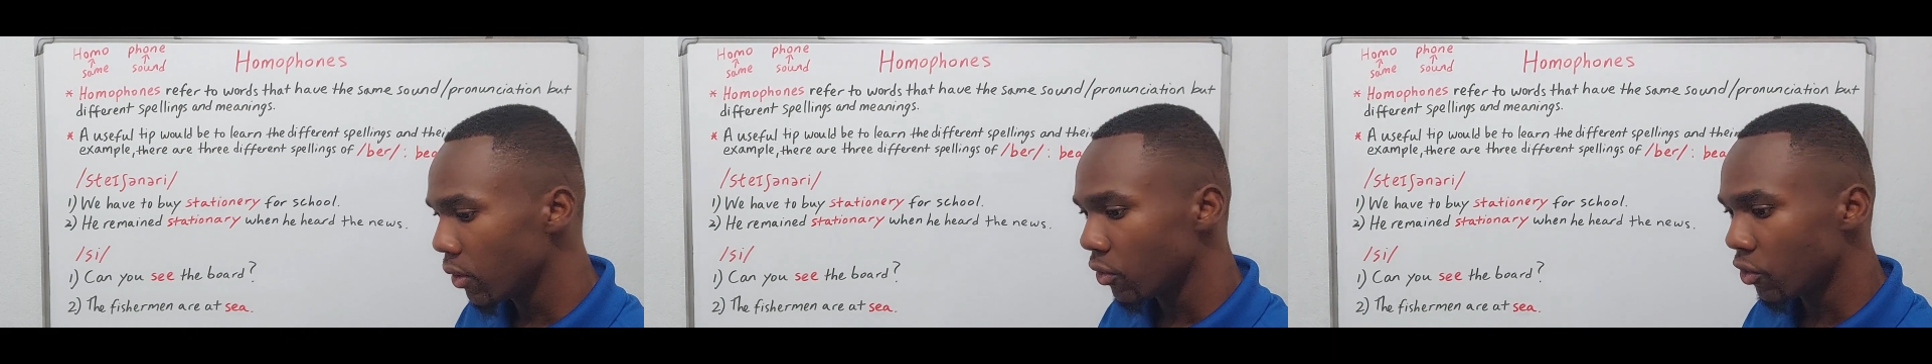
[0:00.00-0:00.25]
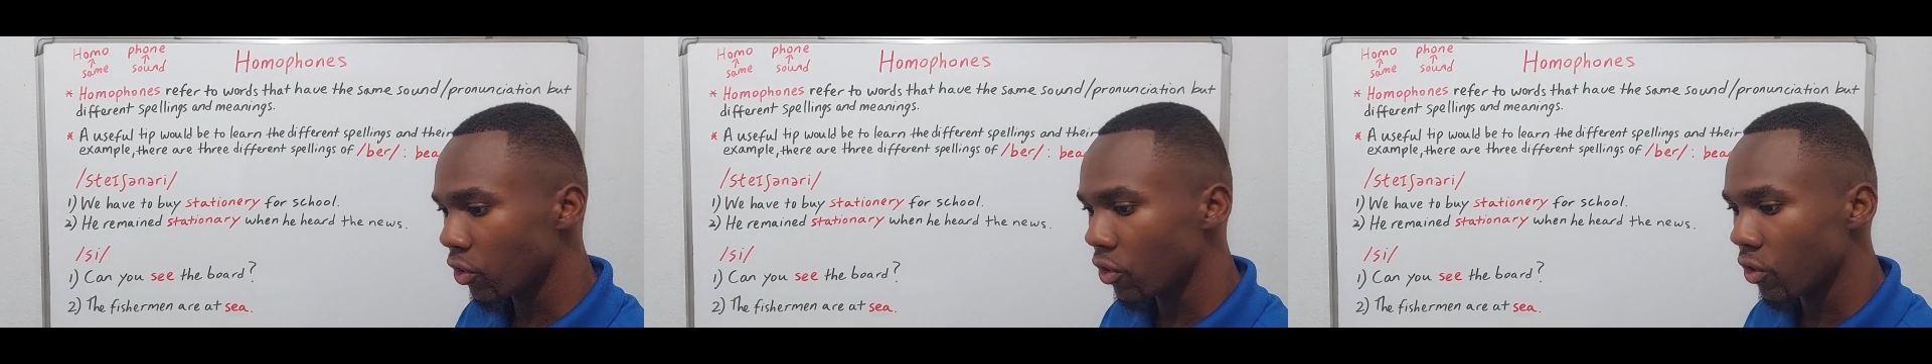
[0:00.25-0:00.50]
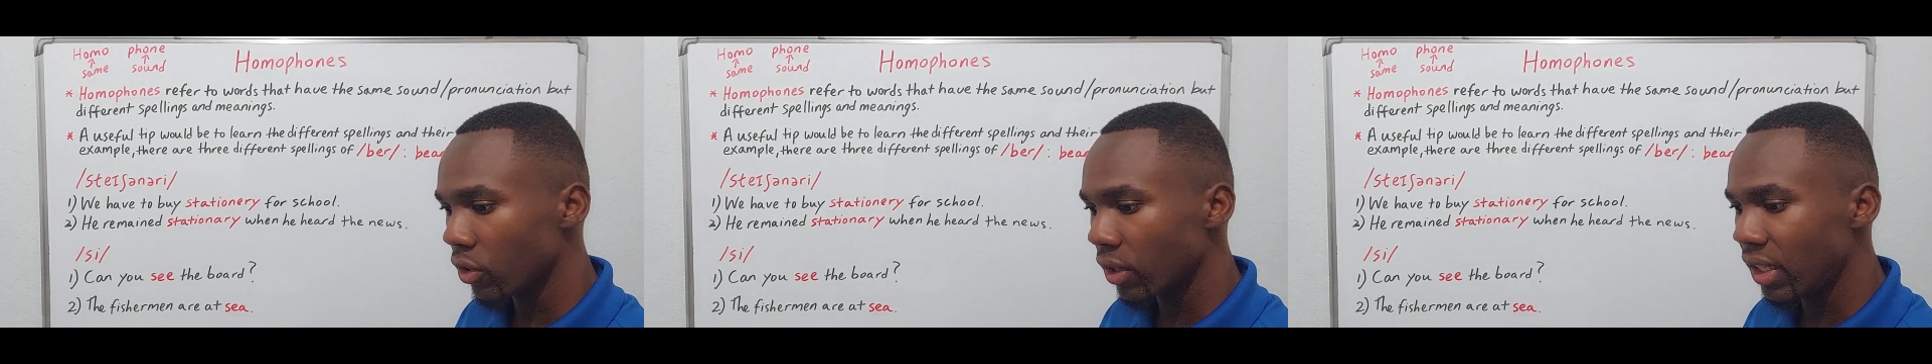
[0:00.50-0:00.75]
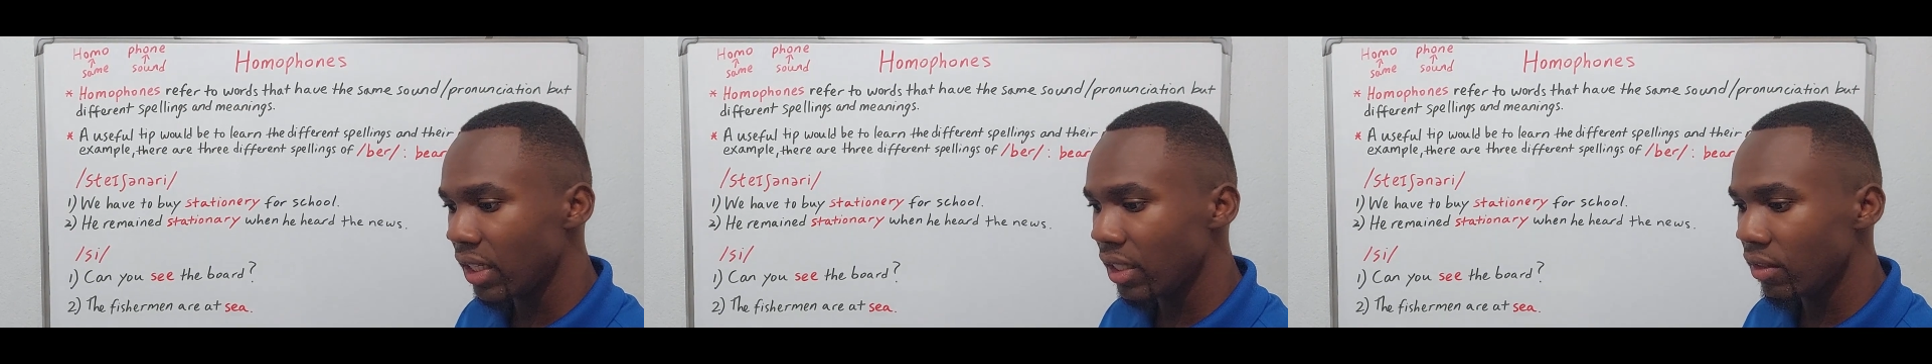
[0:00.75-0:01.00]
So
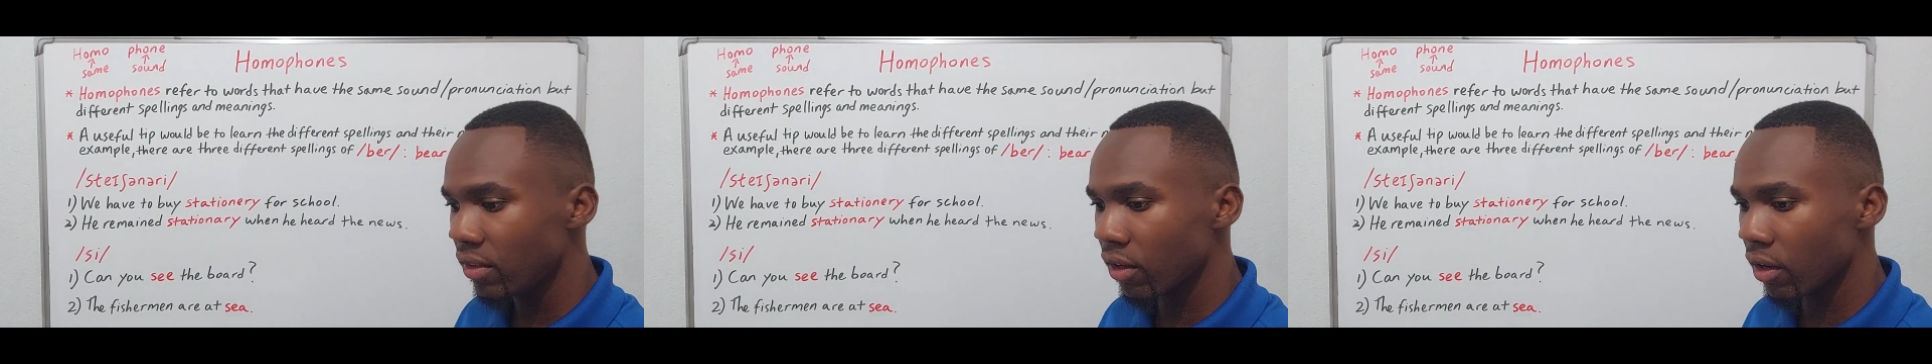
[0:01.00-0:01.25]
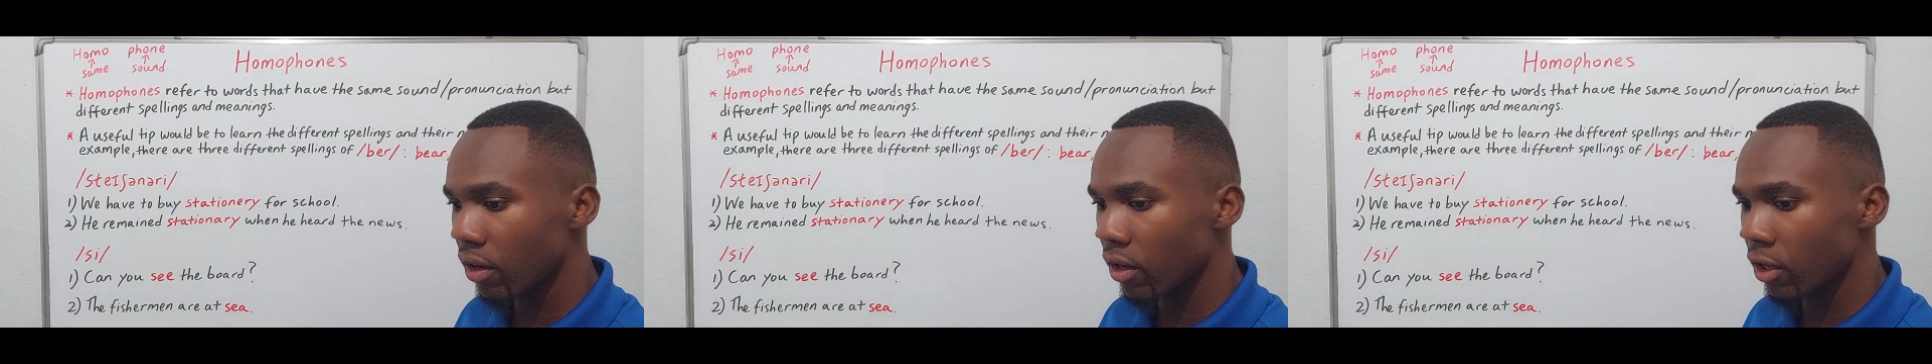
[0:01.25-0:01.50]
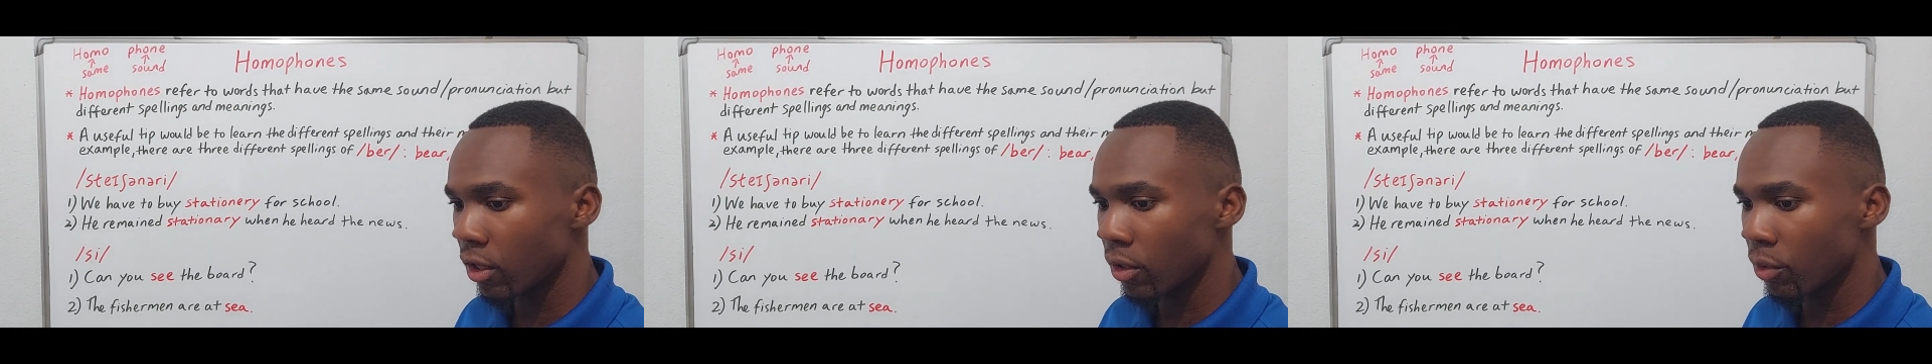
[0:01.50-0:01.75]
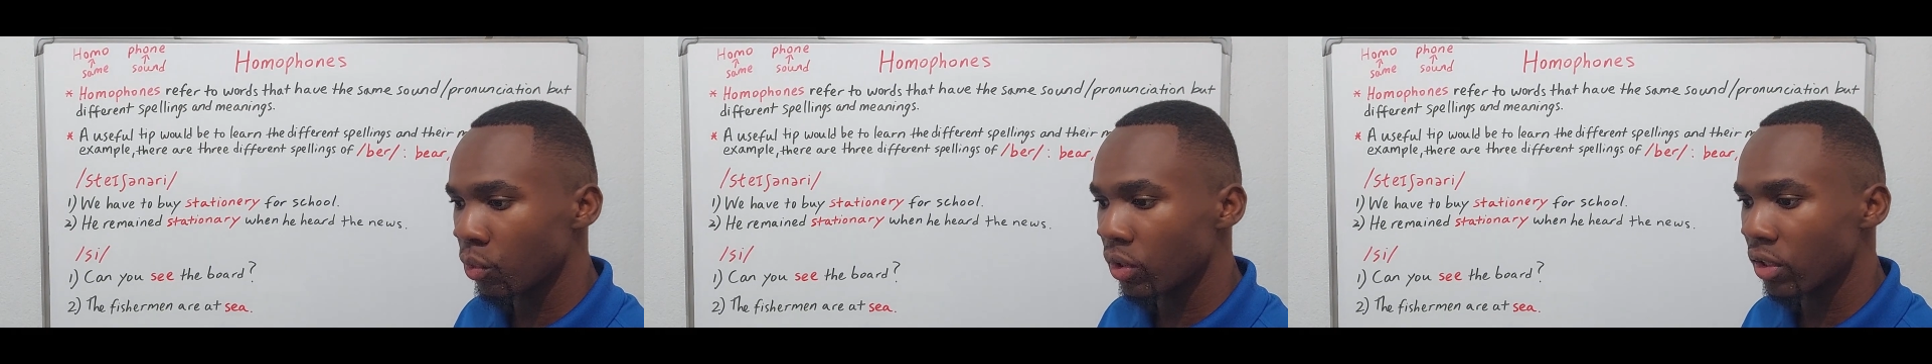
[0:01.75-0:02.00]
these
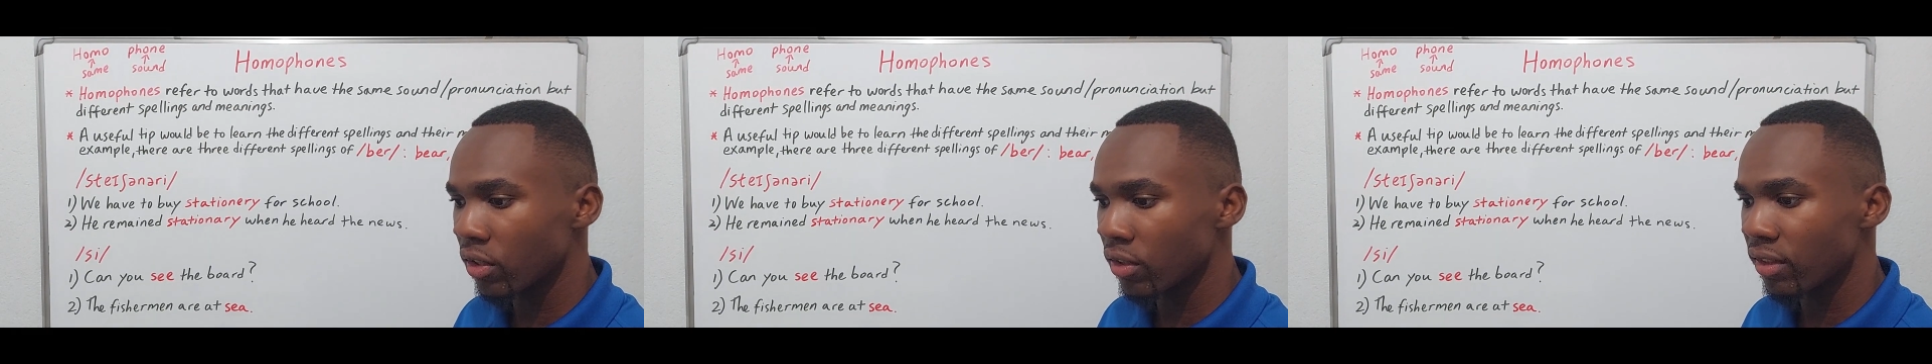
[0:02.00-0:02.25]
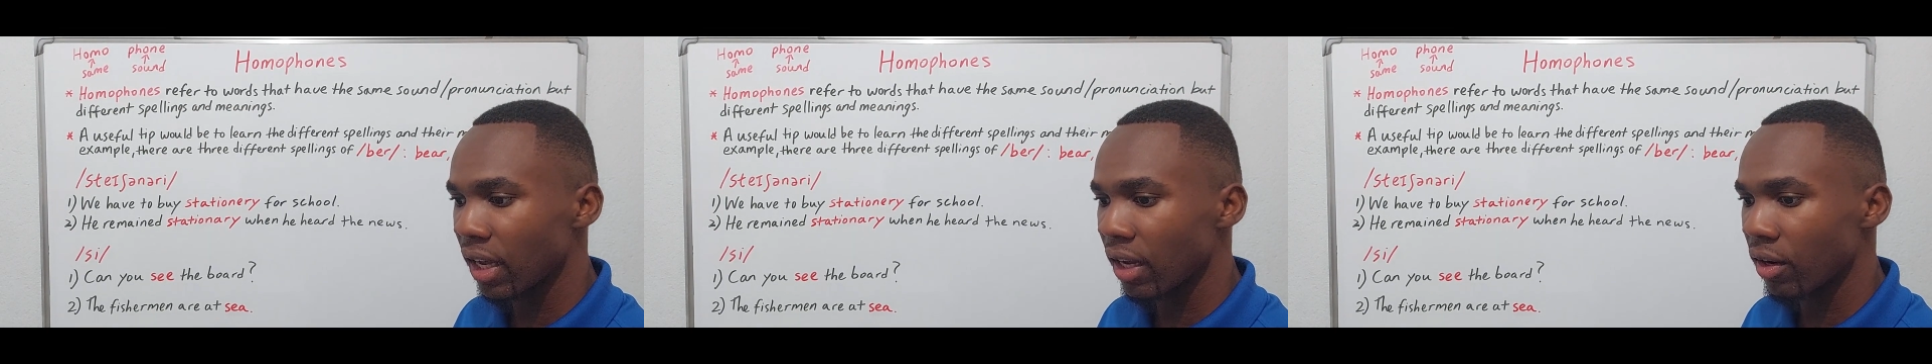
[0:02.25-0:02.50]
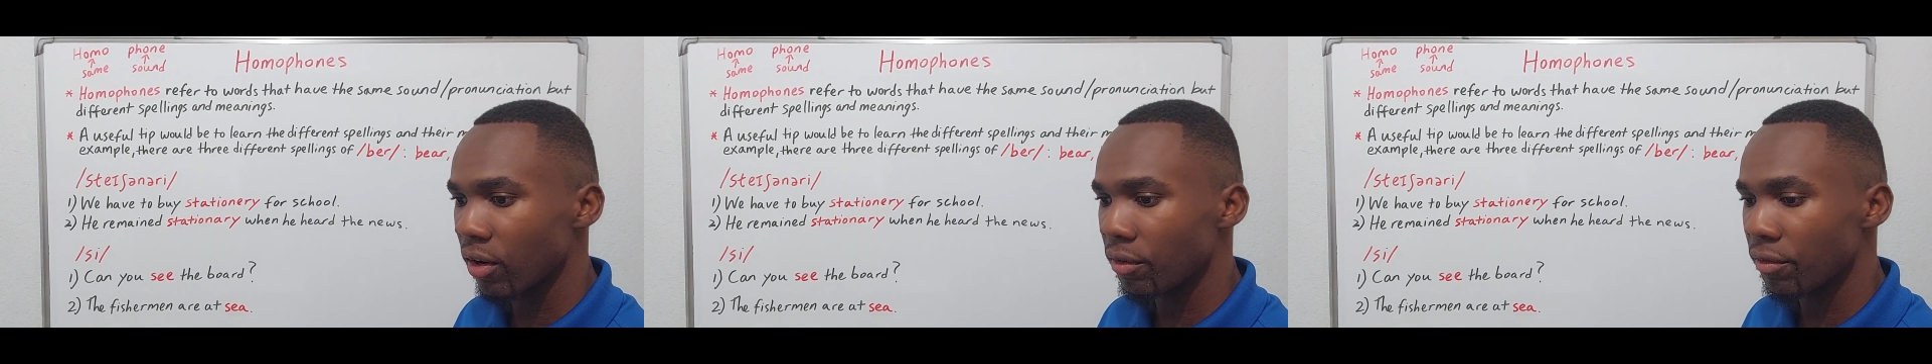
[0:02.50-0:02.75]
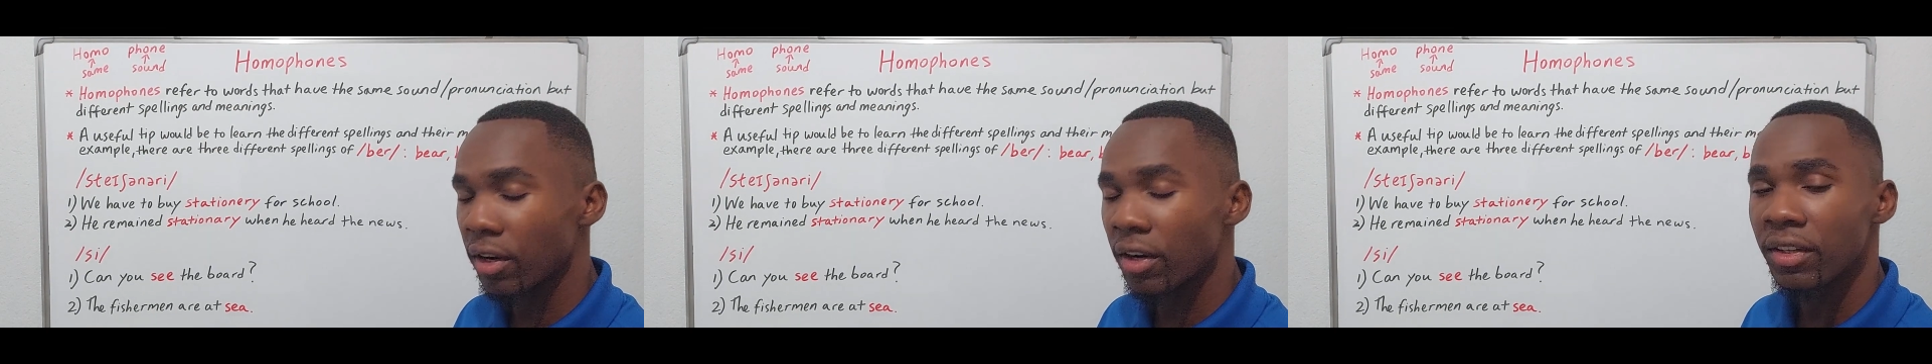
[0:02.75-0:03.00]
are words that are
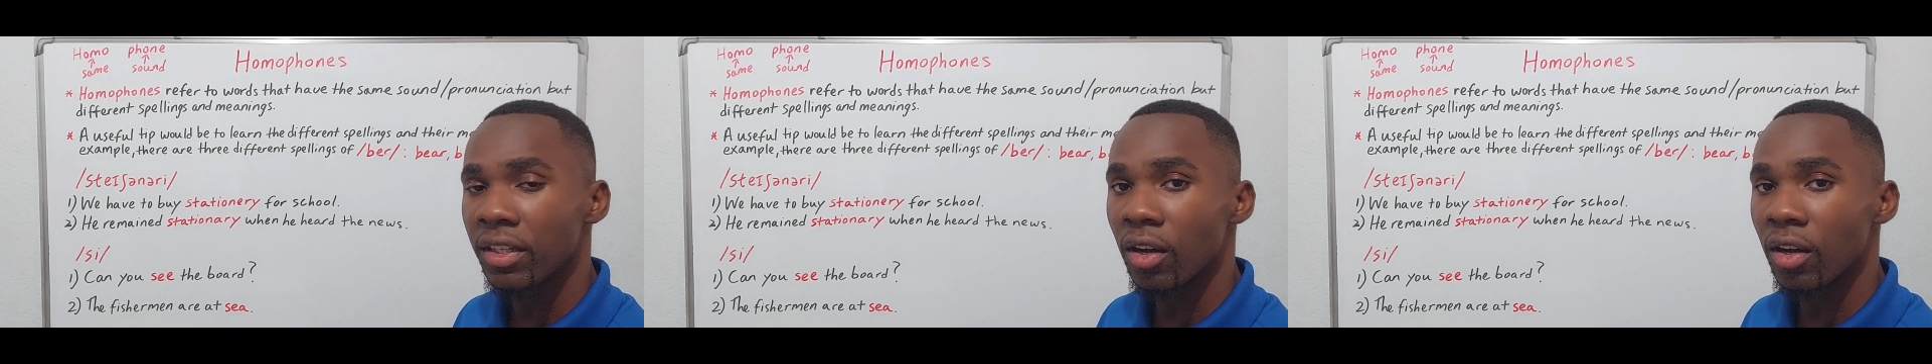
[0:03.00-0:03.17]
very